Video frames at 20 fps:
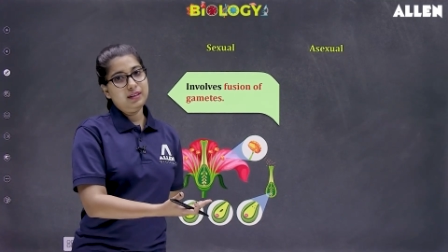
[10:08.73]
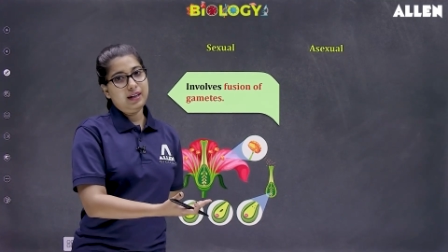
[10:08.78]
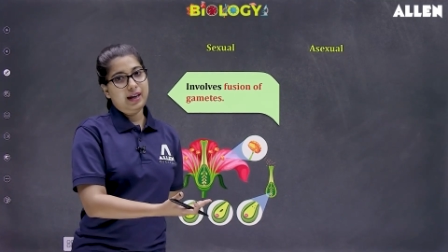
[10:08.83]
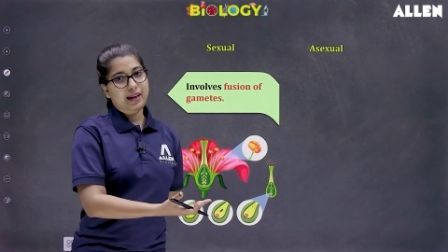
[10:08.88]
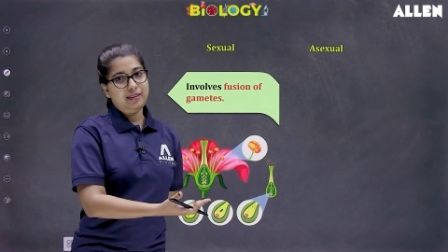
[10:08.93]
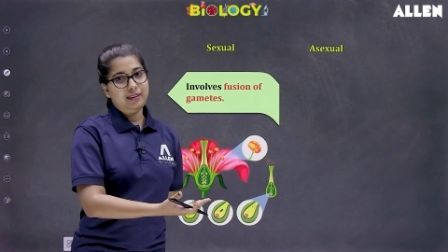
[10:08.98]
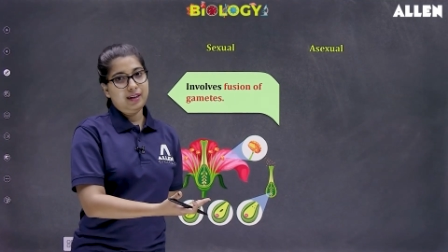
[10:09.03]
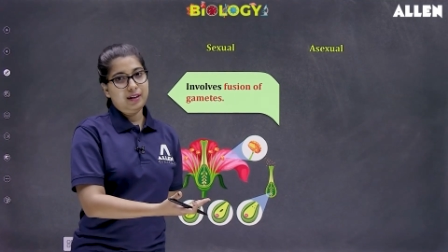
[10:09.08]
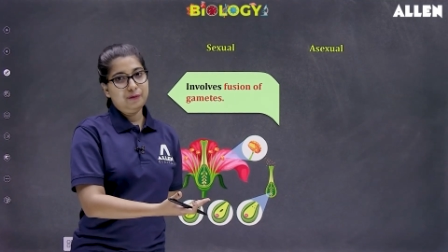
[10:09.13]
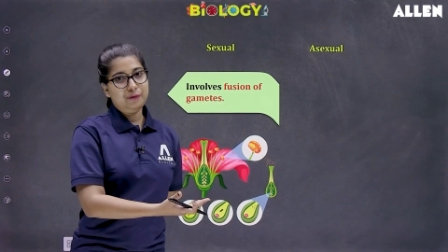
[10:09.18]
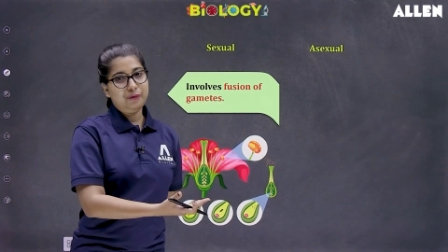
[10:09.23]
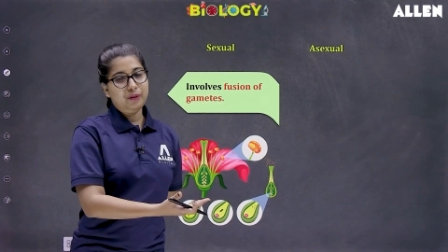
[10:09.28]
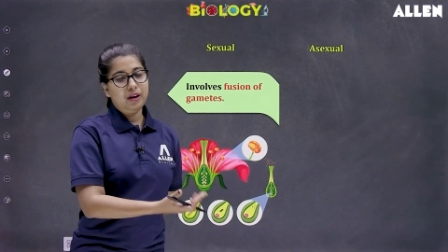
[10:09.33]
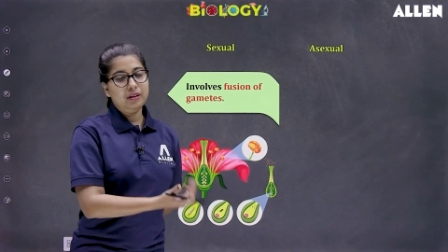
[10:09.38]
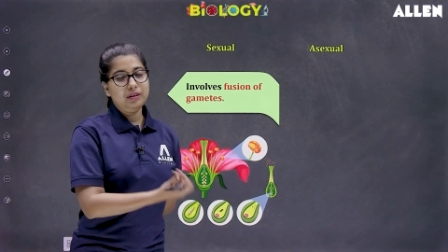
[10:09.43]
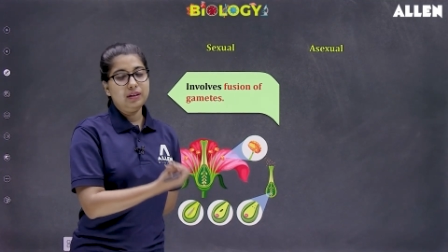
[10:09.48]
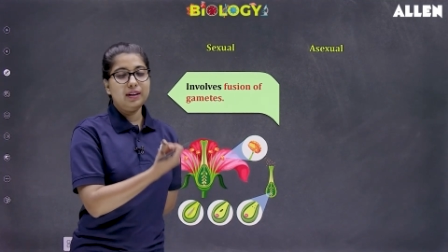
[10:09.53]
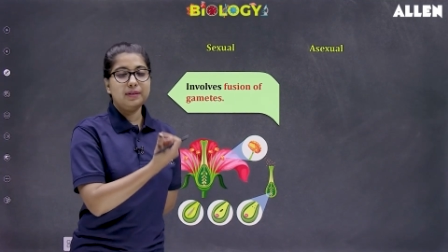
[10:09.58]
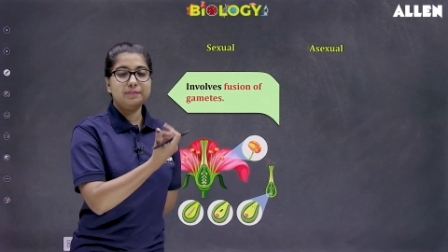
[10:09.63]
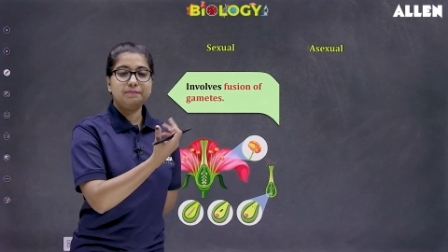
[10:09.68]
And then
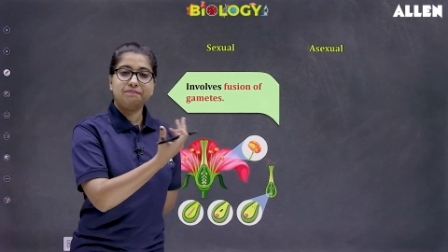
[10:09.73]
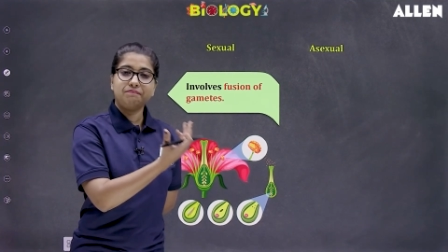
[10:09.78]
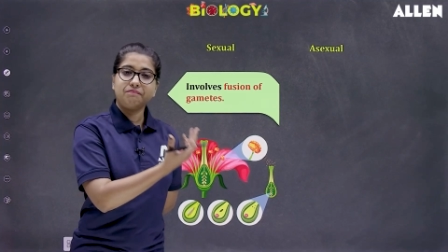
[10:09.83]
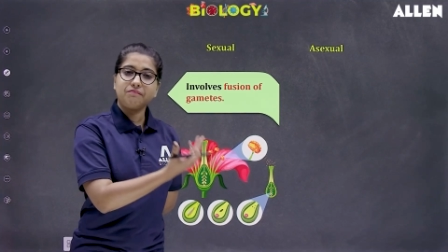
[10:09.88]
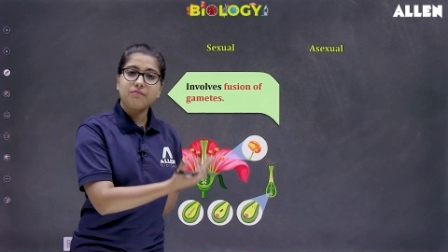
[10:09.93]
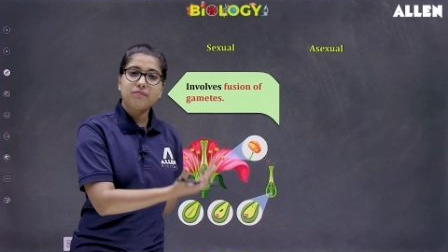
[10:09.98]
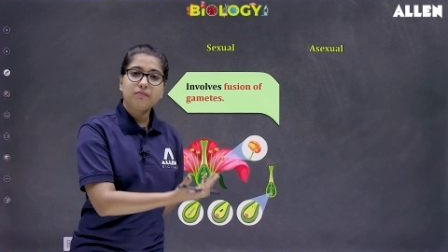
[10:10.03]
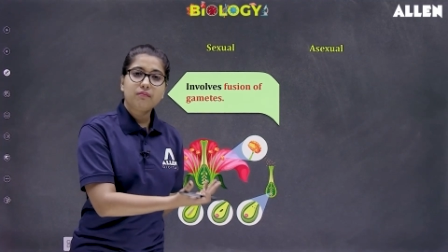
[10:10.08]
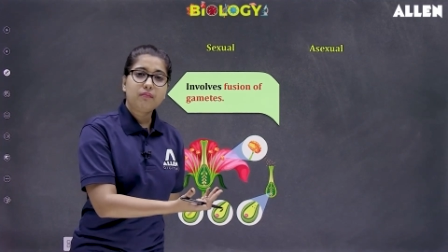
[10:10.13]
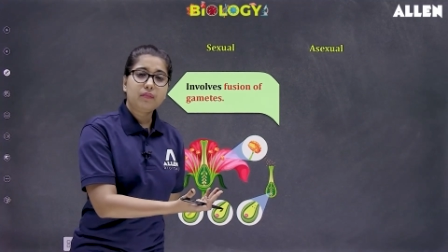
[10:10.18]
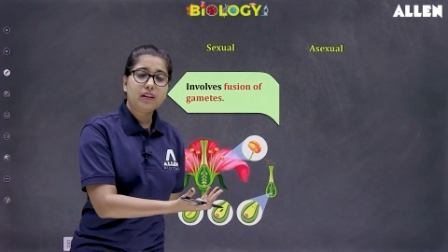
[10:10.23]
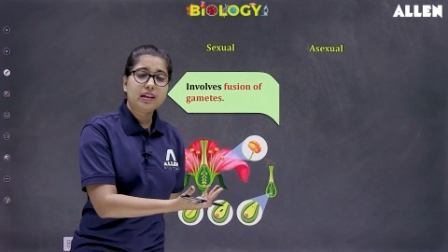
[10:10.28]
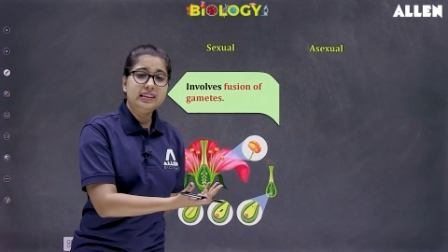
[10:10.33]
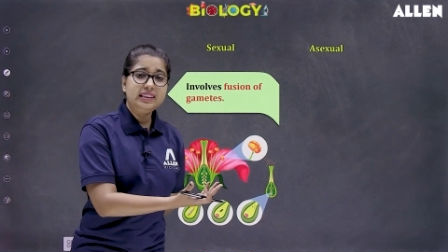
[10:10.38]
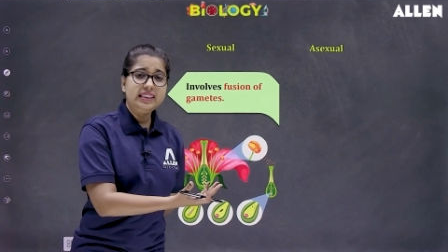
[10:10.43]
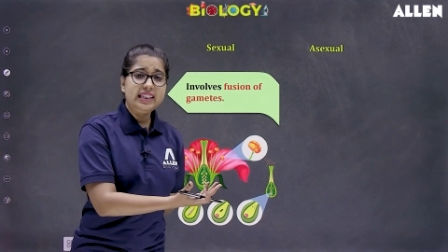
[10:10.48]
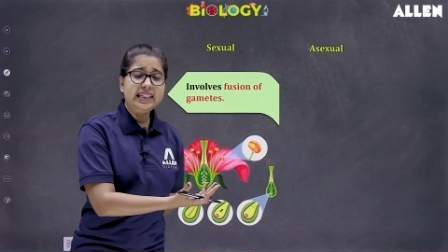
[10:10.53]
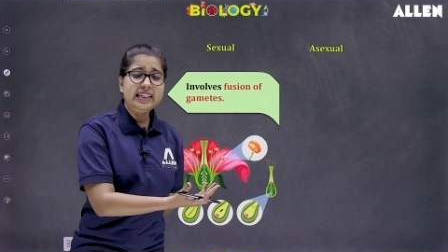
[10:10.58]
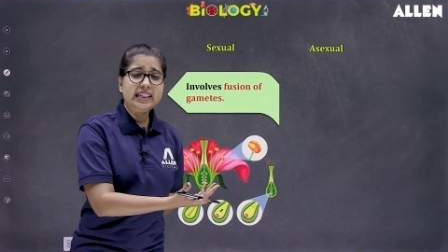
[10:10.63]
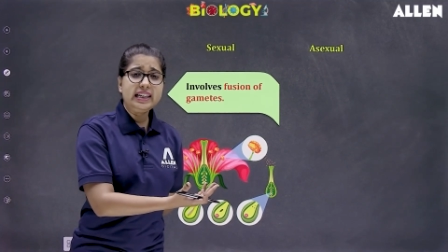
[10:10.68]
further,
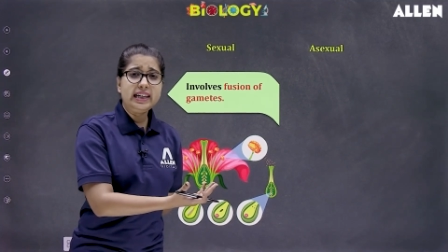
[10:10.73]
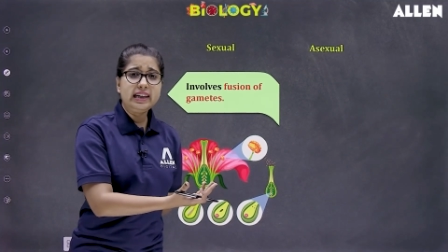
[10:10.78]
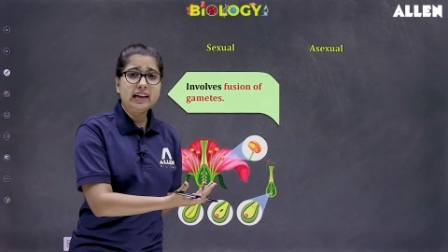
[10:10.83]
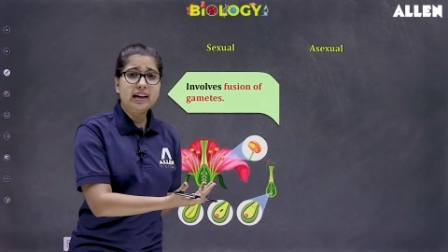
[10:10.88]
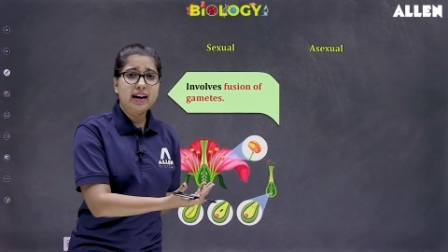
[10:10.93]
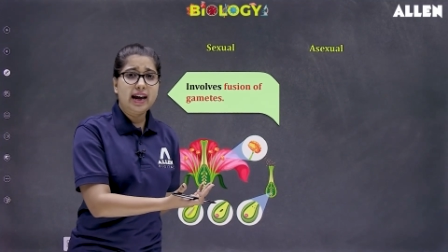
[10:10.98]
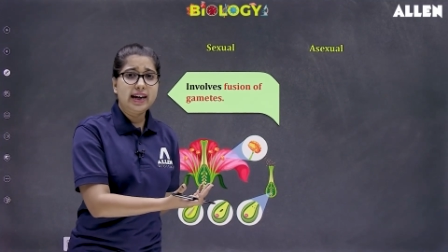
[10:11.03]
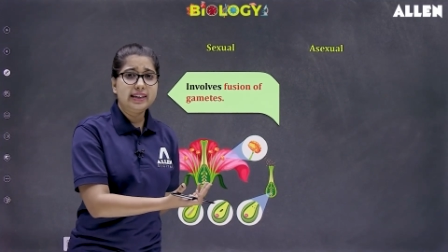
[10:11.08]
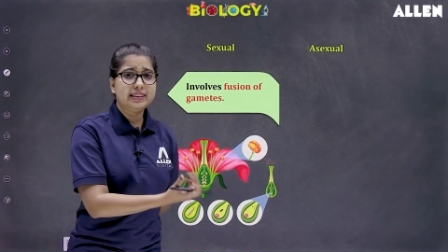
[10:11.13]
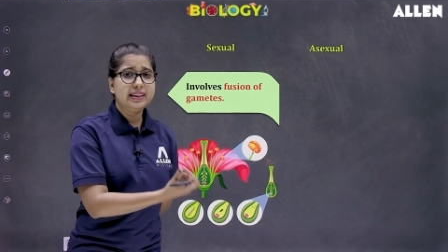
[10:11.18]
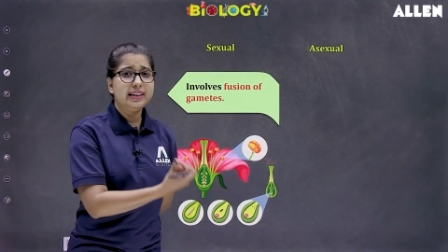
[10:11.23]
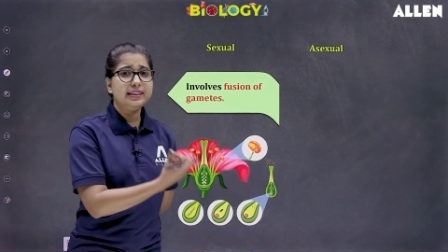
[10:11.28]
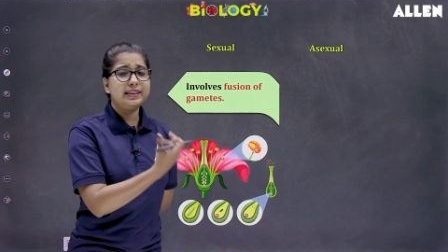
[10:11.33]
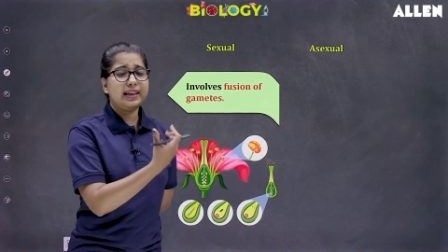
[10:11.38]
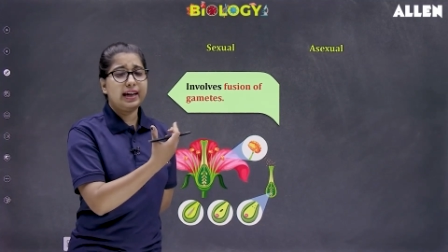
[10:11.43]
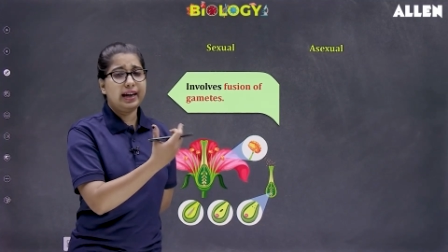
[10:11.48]
seedling arises,